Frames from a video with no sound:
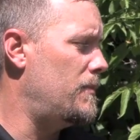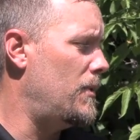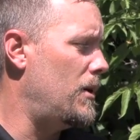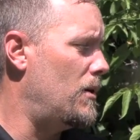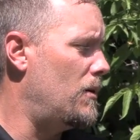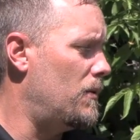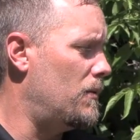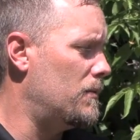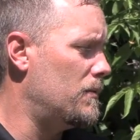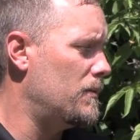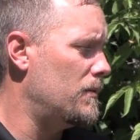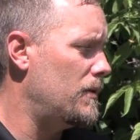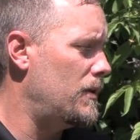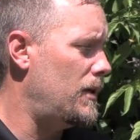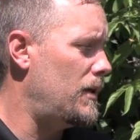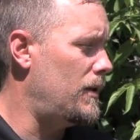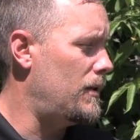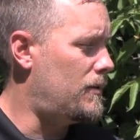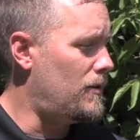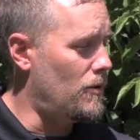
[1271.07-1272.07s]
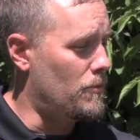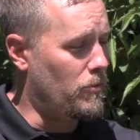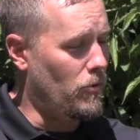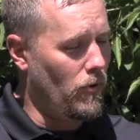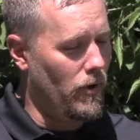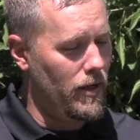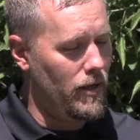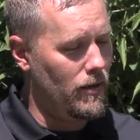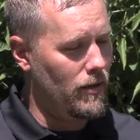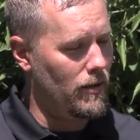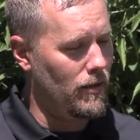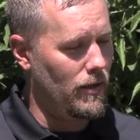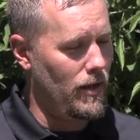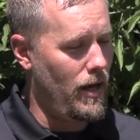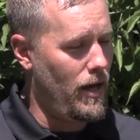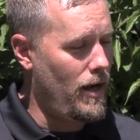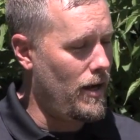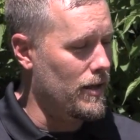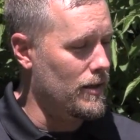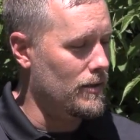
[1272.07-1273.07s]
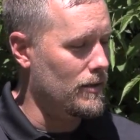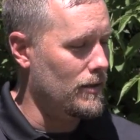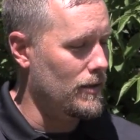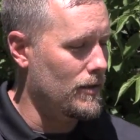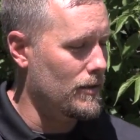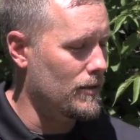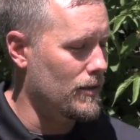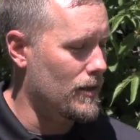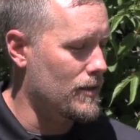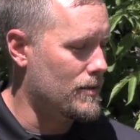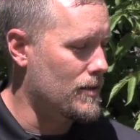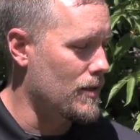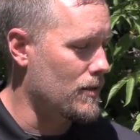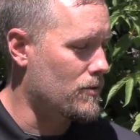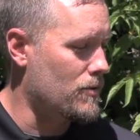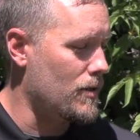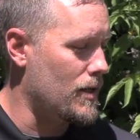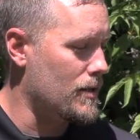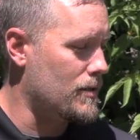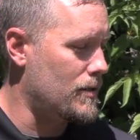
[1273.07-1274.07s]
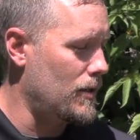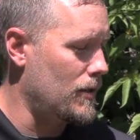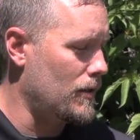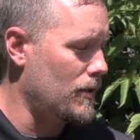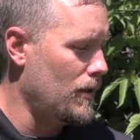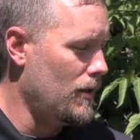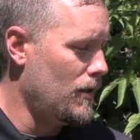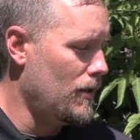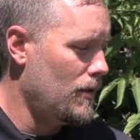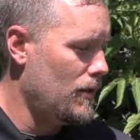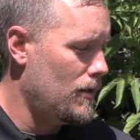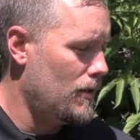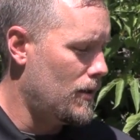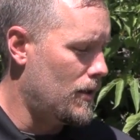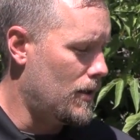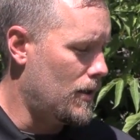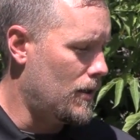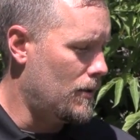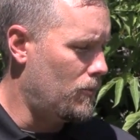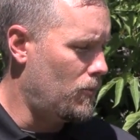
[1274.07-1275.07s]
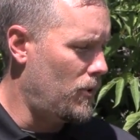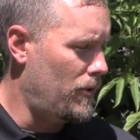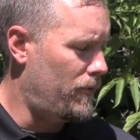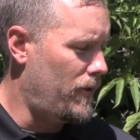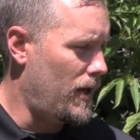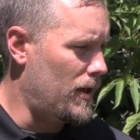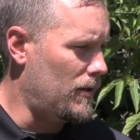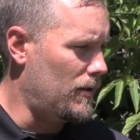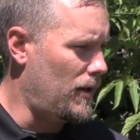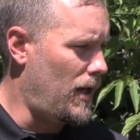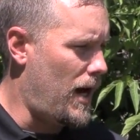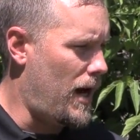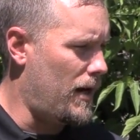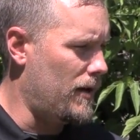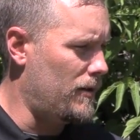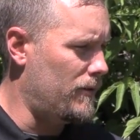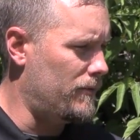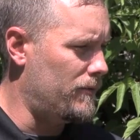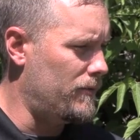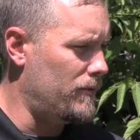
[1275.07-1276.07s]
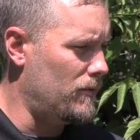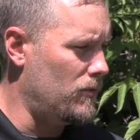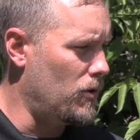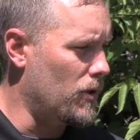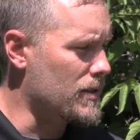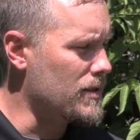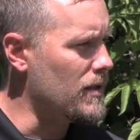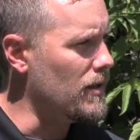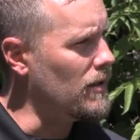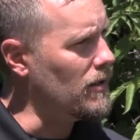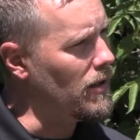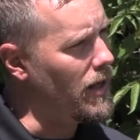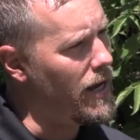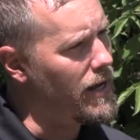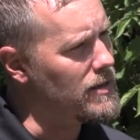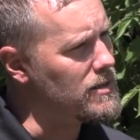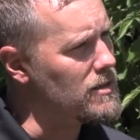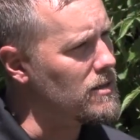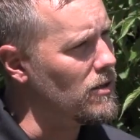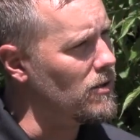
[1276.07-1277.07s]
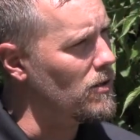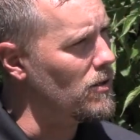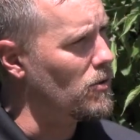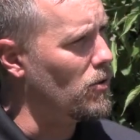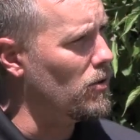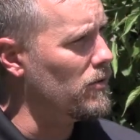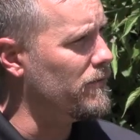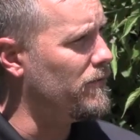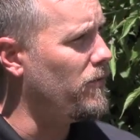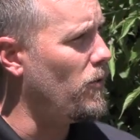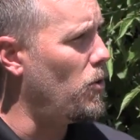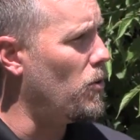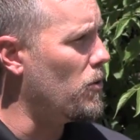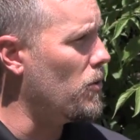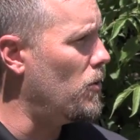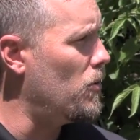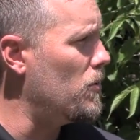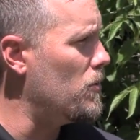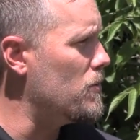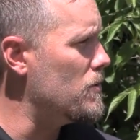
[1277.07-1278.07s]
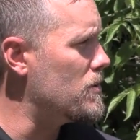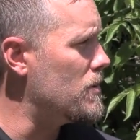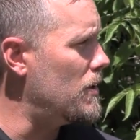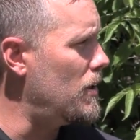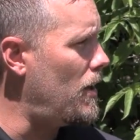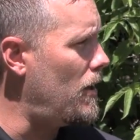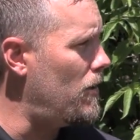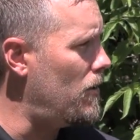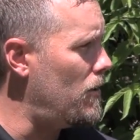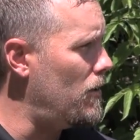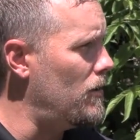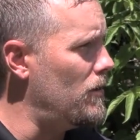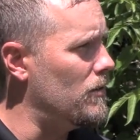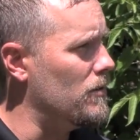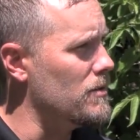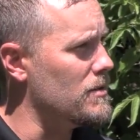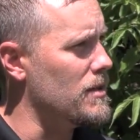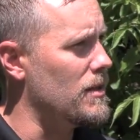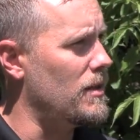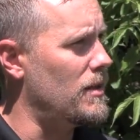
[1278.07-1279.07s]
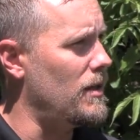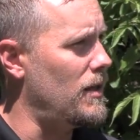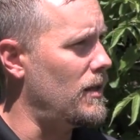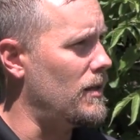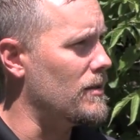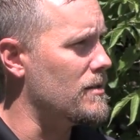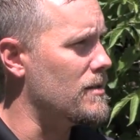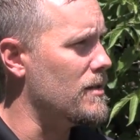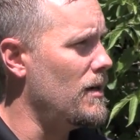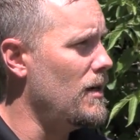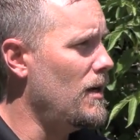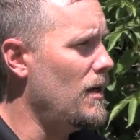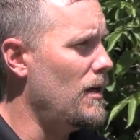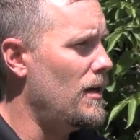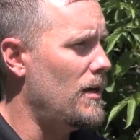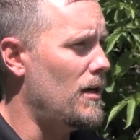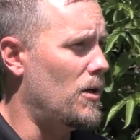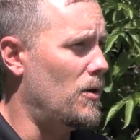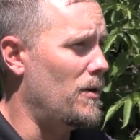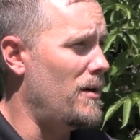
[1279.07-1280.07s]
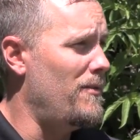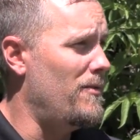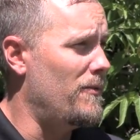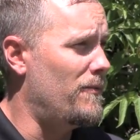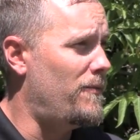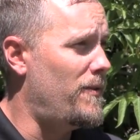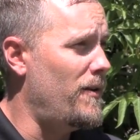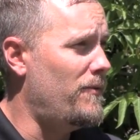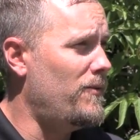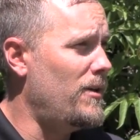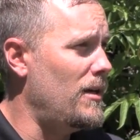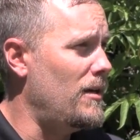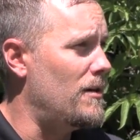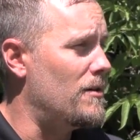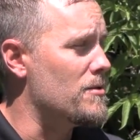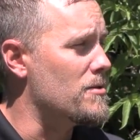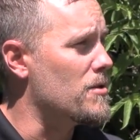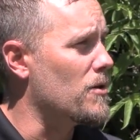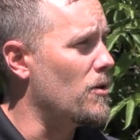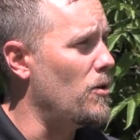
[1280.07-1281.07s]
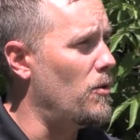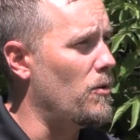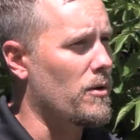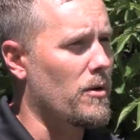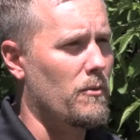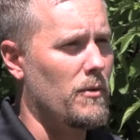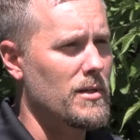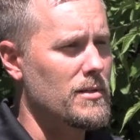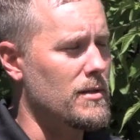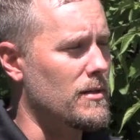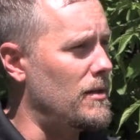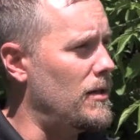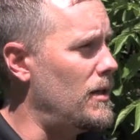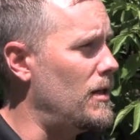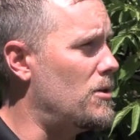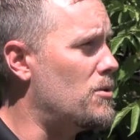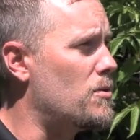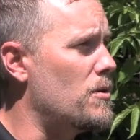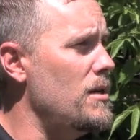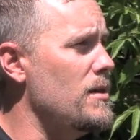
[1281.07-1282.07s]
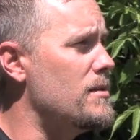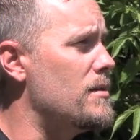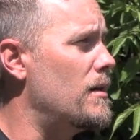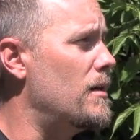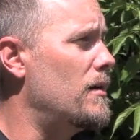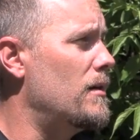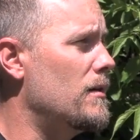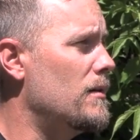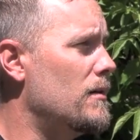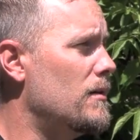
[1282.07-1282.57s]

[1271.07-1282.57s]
You know, to your point, yeah, it's interesting. We've had a lot of looks in the last year at old photos and aerials and things. You know, even 50 years ago, there wasn't any trees here.